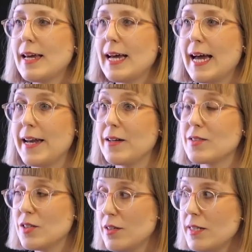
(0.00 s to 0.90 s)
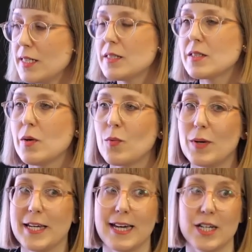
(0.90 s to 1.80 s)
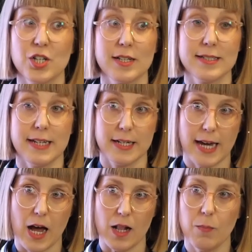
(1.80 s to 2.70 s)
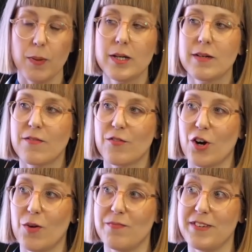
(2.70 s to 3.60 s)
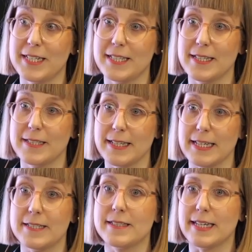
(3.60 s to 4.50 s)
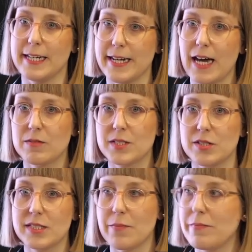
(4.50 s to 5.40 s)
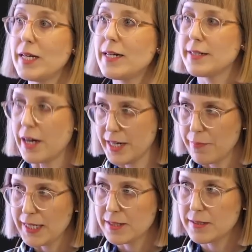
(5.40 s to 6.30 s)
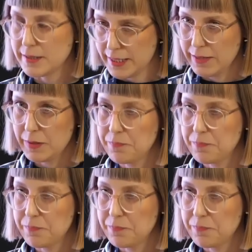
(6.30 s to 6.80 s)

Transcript: And to do this, we actually sought help from VTT's in-house system dynamics team.